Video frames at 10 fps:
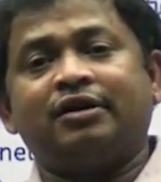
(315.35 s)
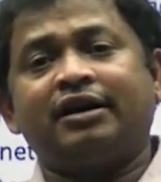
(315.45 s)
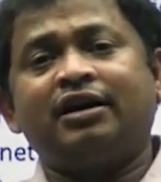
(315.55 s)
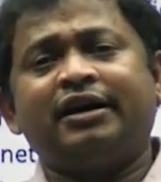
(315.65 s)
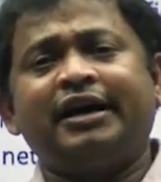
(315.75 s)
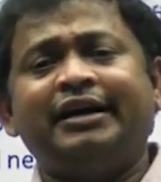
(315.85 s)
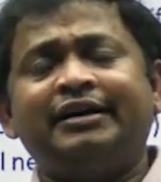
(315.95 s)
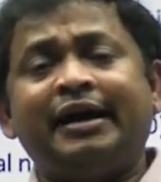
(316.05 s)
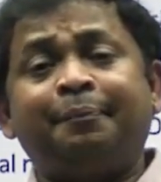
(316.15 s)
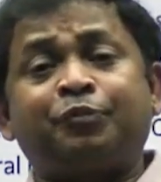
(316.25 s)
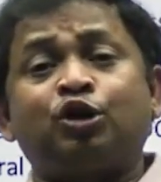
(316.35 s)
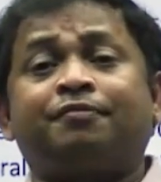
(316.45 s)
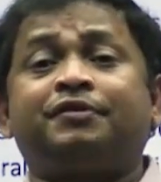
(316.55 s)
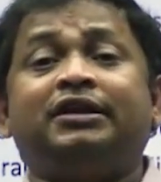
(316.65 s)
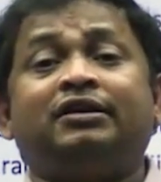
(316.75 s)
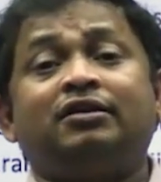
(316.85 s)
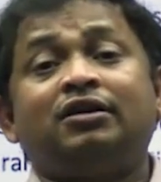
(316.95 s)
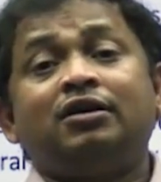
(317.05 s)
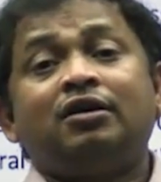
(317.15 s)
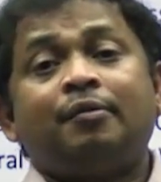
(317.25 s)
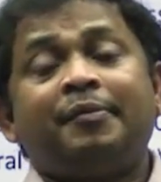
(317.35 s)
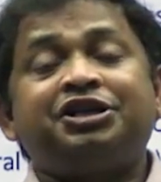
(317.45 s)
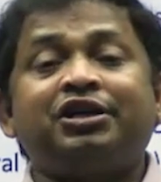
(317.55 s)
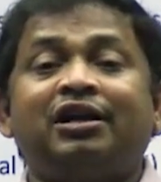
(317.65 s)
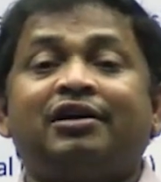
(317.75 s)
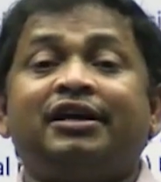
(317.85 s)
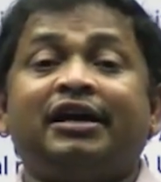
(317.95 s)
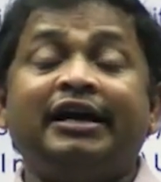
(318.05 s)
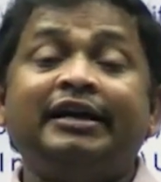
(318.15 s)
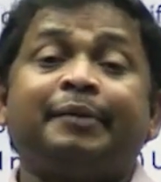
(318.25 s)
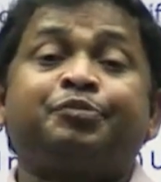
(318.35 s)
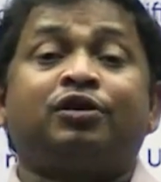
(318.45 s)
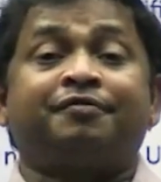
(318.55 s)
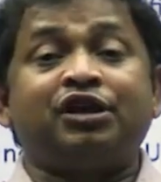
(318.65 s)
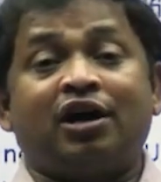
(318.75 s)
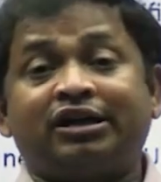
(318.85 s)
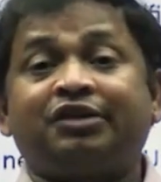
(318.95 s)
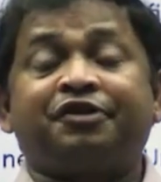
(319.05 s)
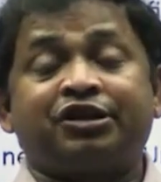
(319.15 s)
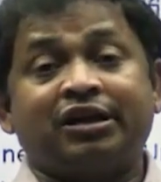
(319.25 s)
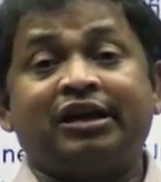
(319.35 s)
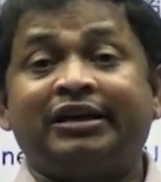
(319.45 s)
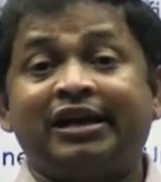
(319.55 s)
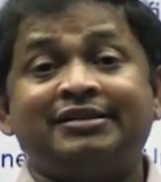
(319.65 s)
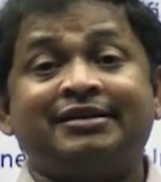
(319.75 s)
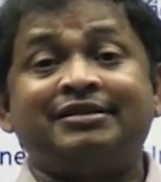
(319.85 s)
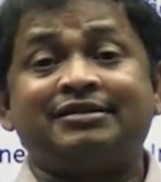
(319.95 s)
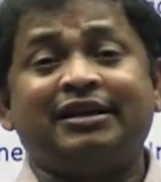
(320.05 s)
you know, in depth of the machine learning in depth of the artificial intelligence